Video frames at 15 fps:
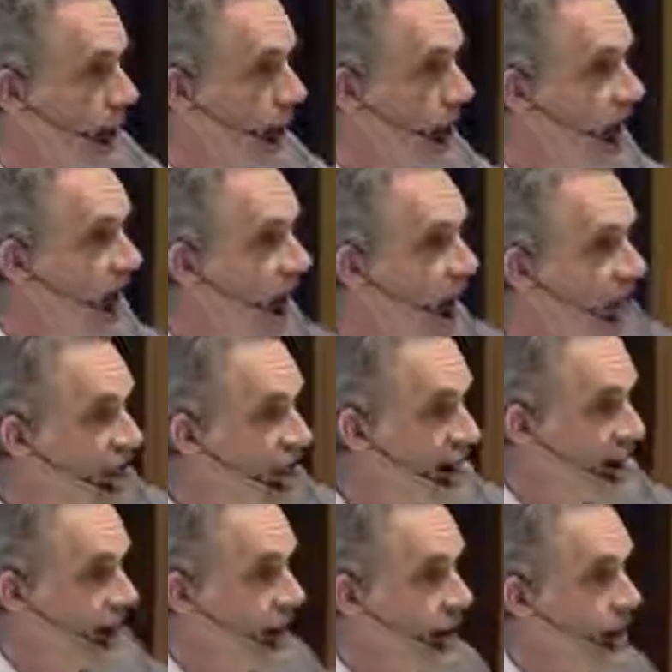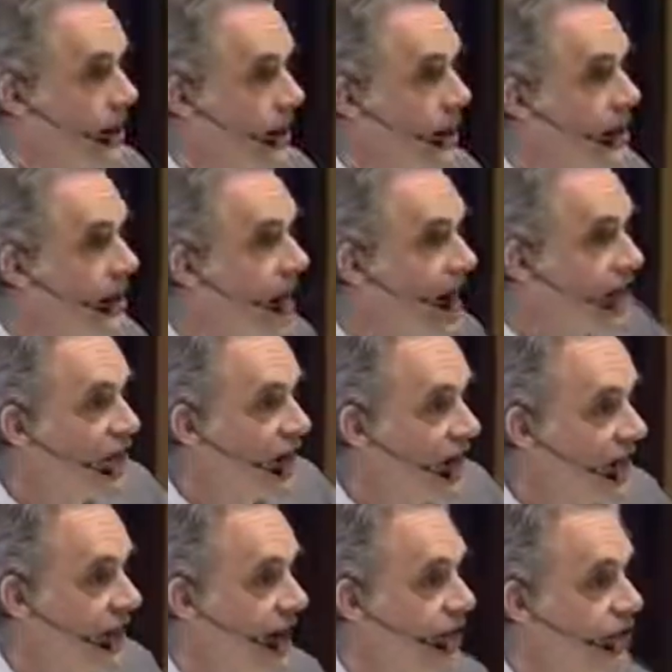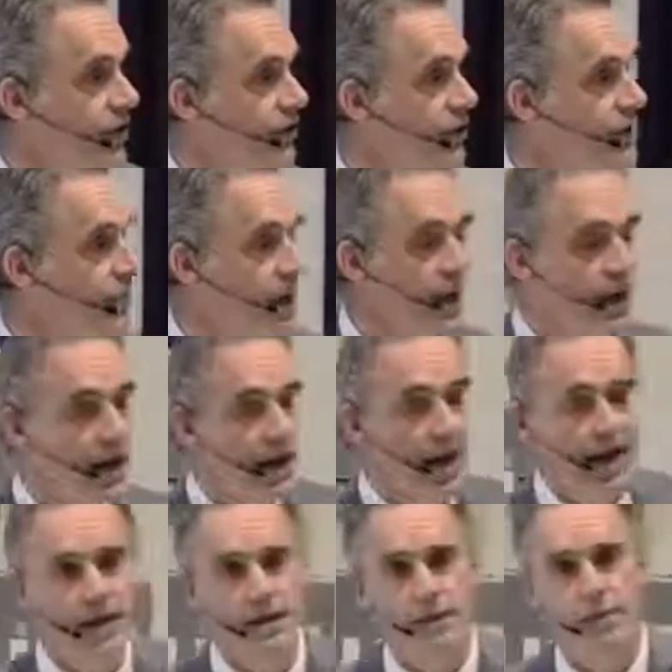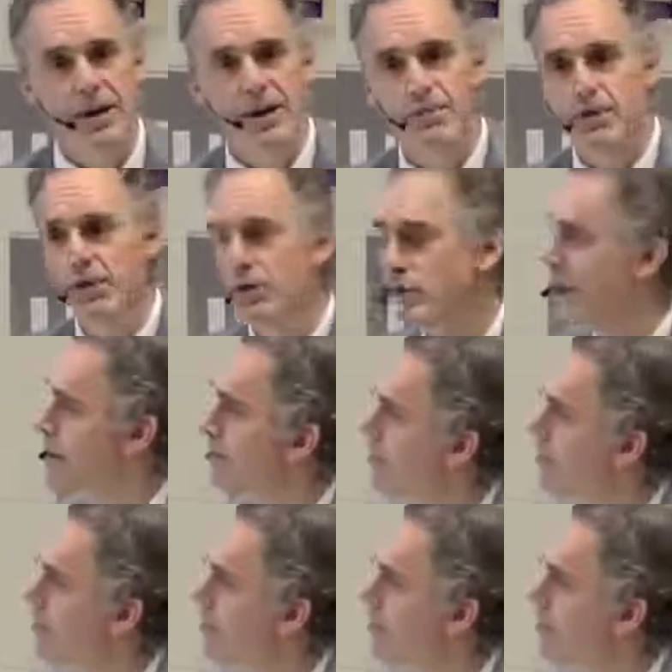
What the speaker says: Nothing. Nothing left of them. And the people who keep